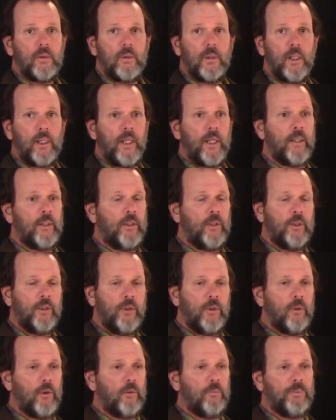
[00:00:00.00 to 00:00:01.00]
And
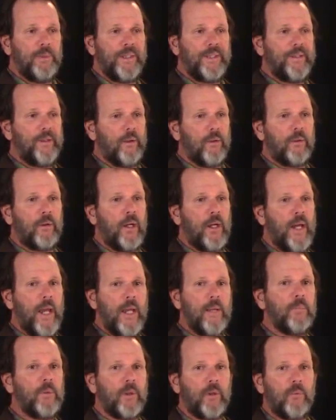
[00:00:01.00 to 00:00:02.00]
you'll be
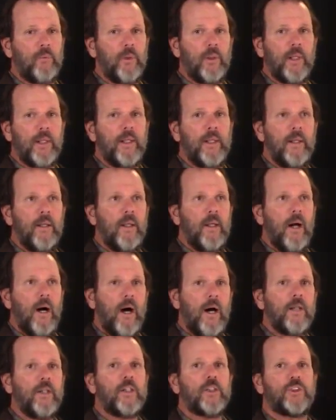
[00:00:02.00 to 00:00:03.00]
able to really
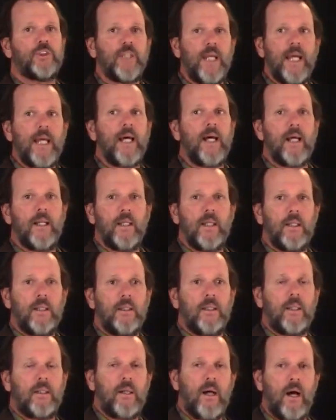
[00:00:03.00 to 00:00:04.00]
understand
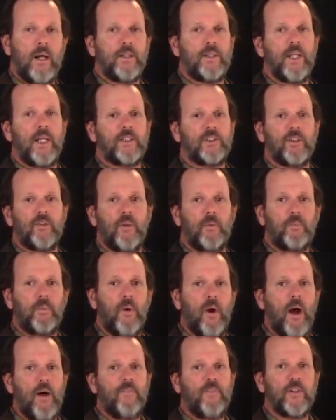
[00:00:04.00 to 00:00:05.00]
the context of the
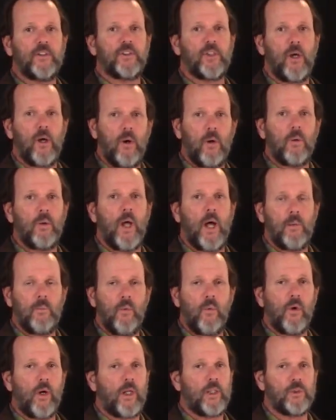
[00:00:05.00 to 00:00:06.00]
prophets a whole lot
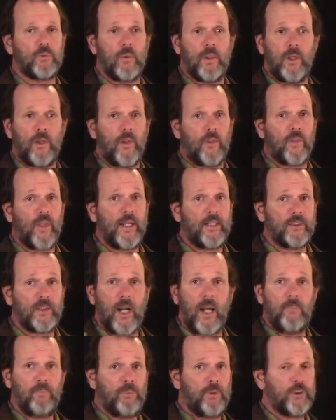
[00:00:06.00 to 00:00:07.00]
more, because one of the things
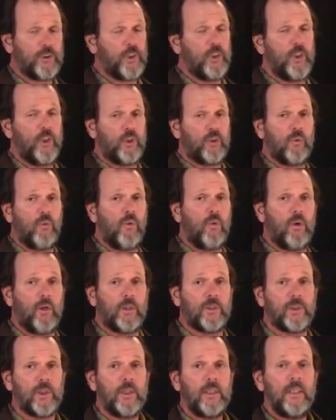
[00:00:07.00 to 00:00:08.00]
that I'm pushing you
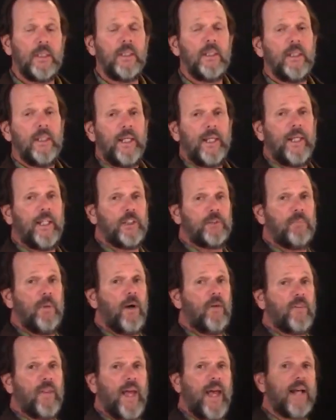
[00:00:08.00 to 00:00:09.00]
towards is
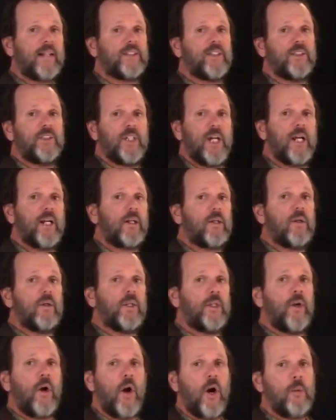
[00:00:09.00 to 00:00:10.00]
both
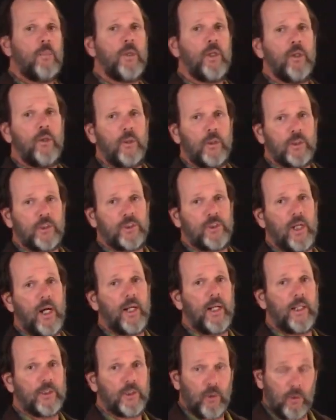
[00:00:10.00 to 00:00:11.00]
exegetical and hermeneutic
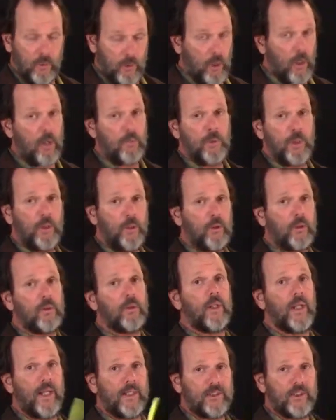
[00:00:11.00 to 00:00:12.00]
studies, or
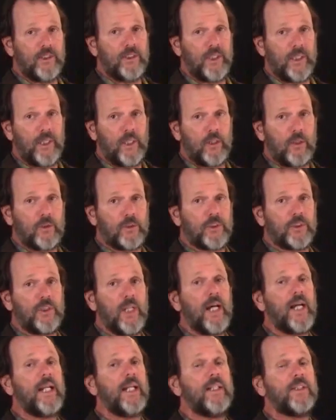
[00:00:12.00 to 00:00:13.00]
hermeneutical exegetical
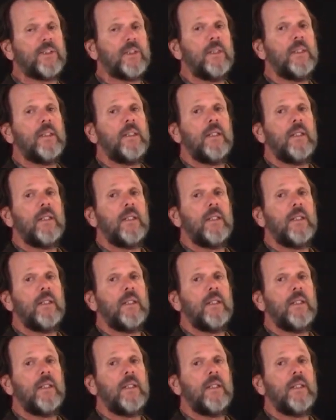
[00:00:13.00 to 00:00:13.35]
studies,